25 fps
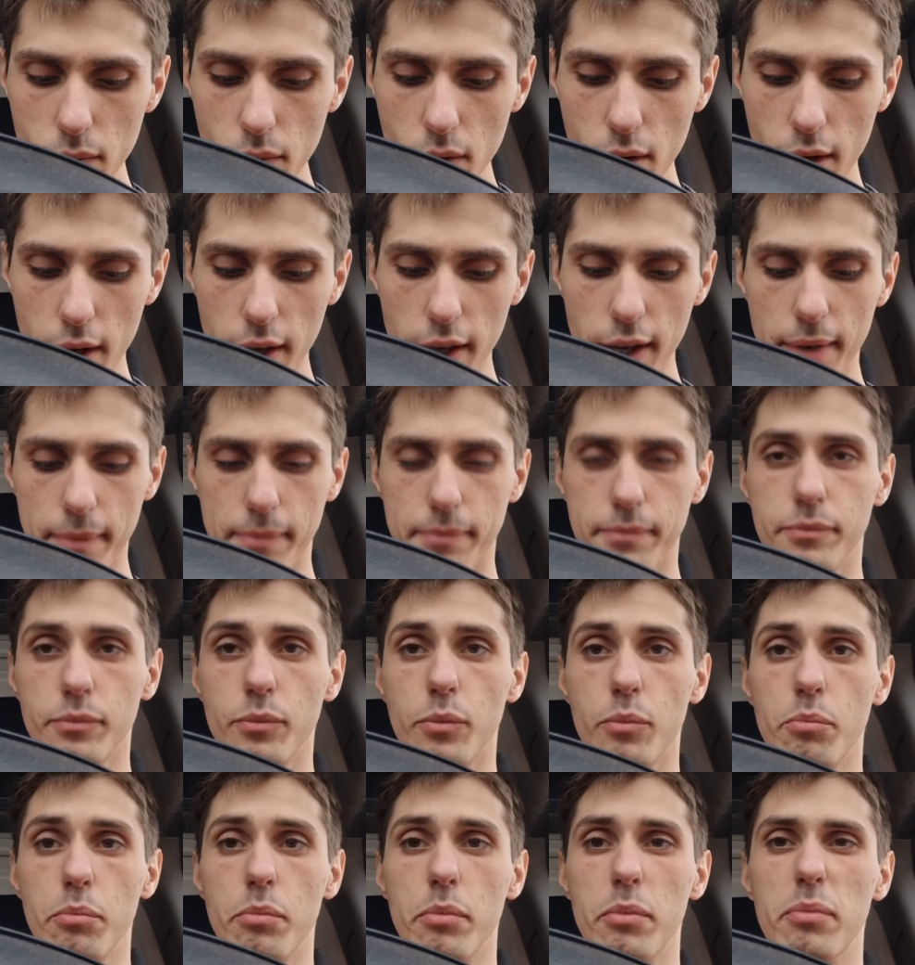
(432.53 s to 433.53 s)
And yeah,
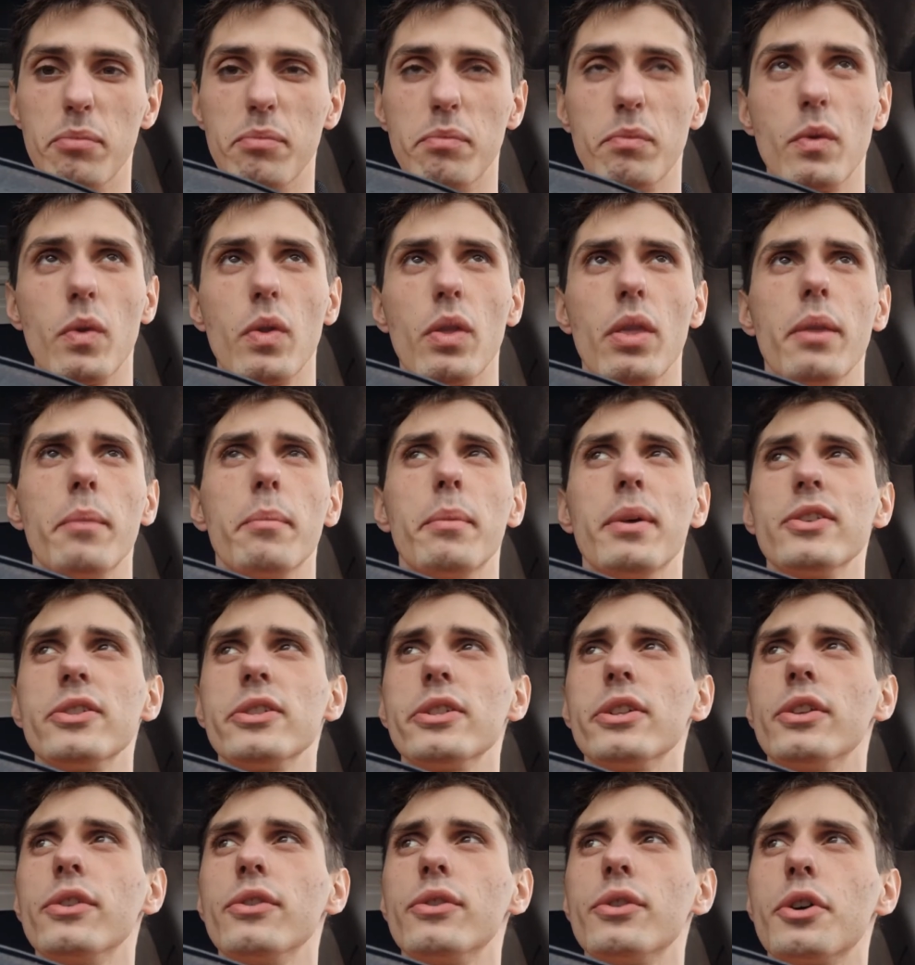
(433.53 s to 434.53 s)

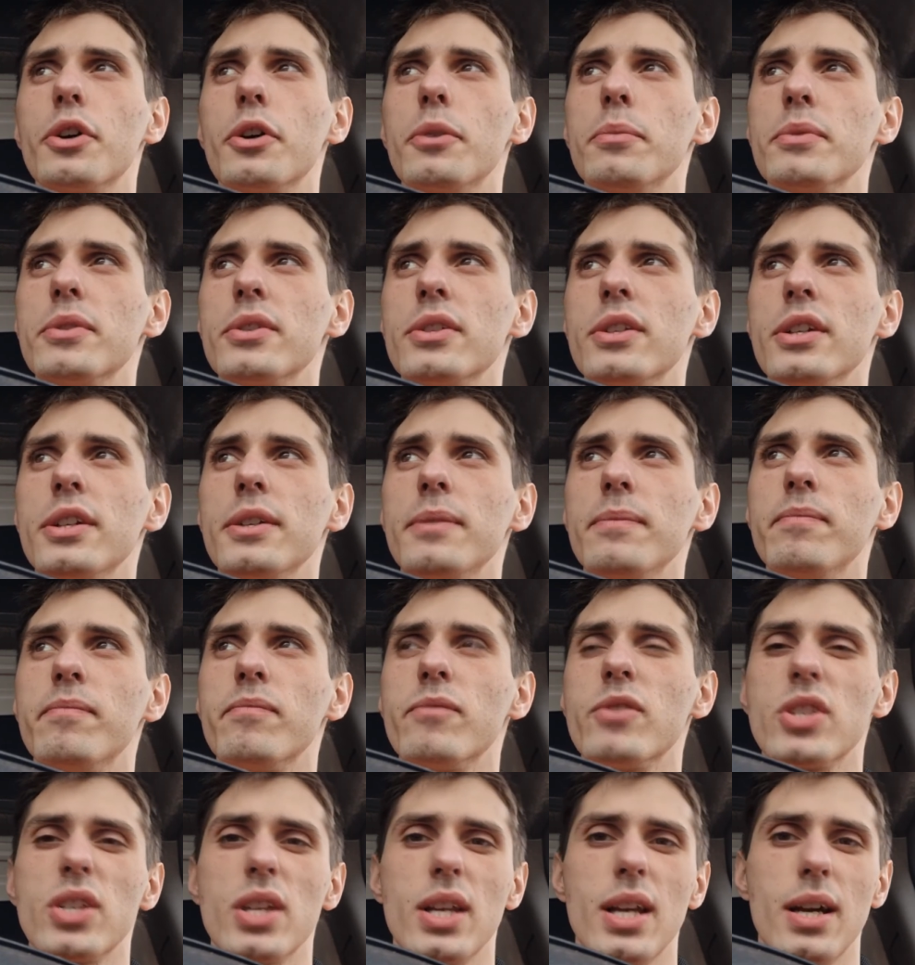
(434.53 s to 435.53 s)
Luton to home is an
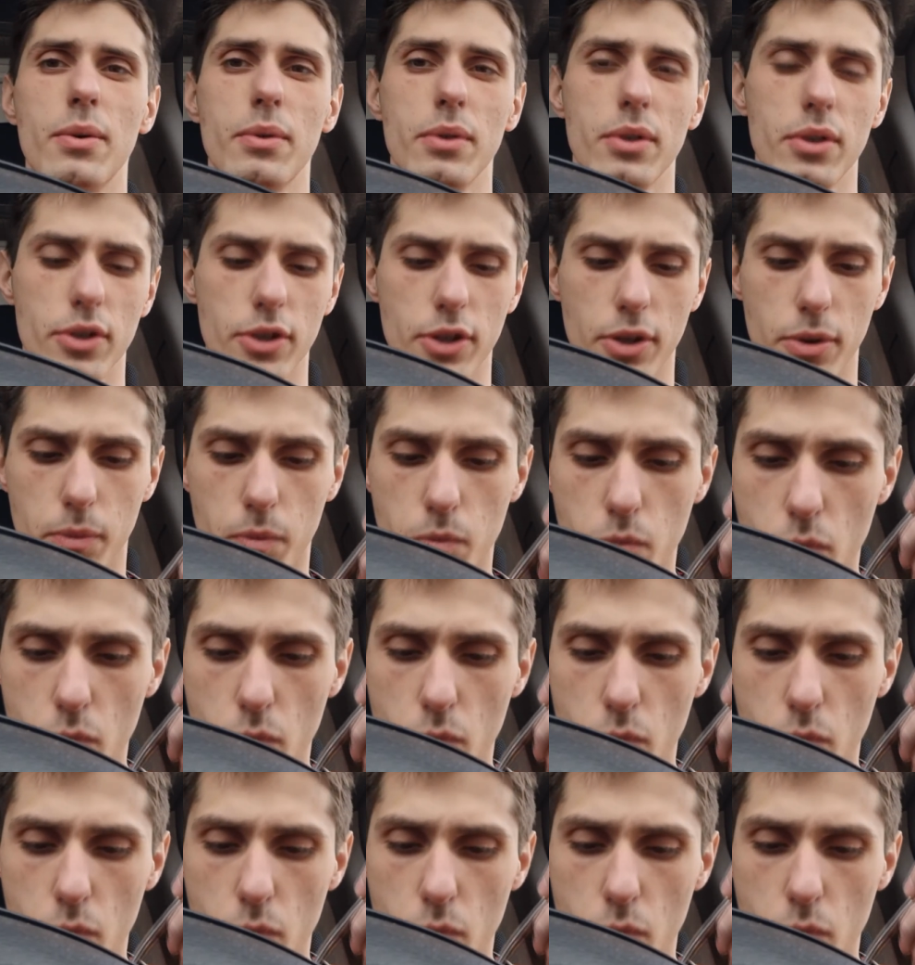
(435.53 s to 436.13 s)
hour or so.